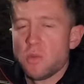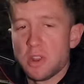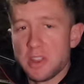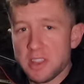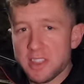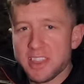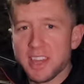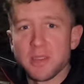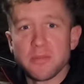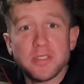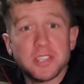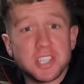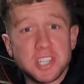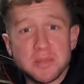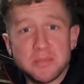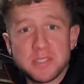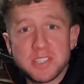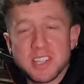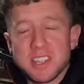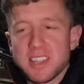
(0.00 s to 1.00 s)
One thing with
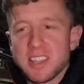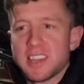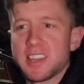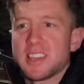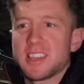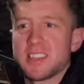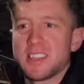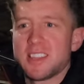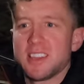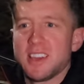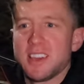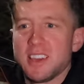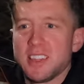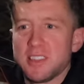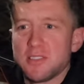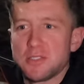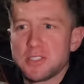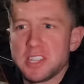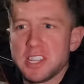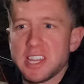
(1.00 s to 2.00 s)
Jamesy, like,
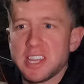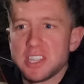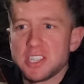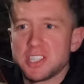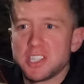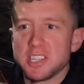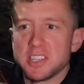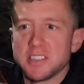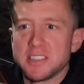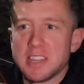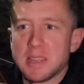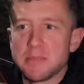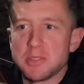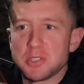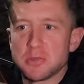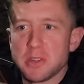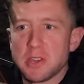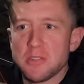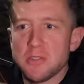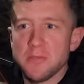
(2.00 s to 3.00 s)
you'll see it at shearing
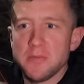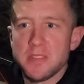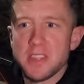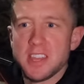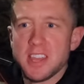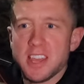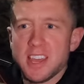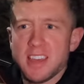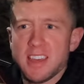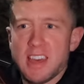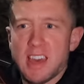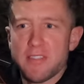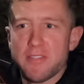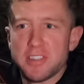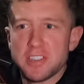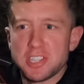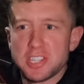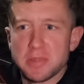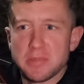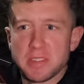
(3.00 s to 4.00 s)
time as well.
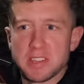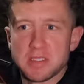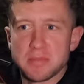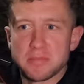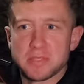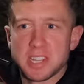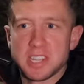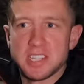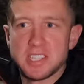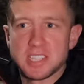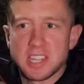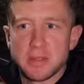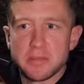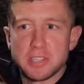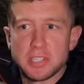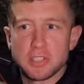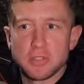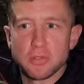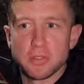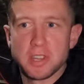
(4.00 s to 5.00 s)
Every sheep that comes in, he's got
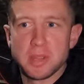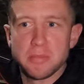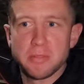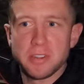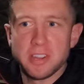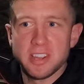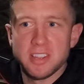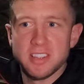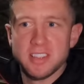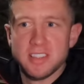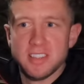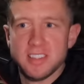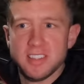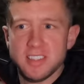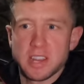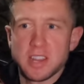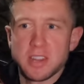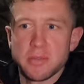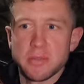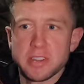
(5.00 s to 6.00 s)
a wee story about it.
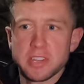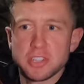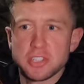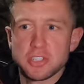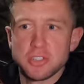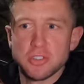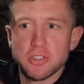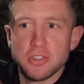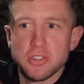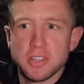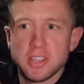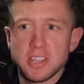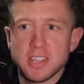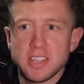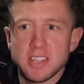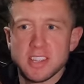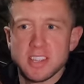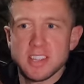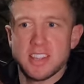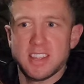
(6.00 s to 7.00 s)
Credit where it's due,
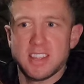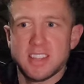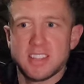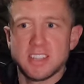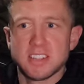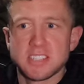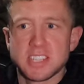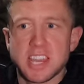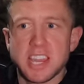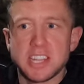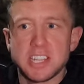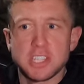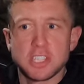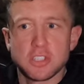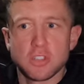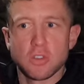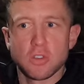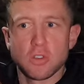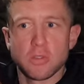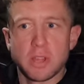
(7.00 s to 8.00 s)
he does ken
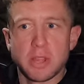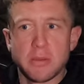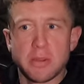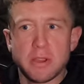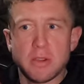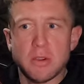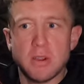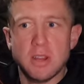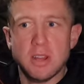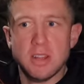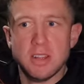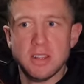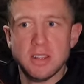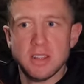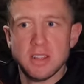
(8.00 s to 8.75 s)
his stock quite well.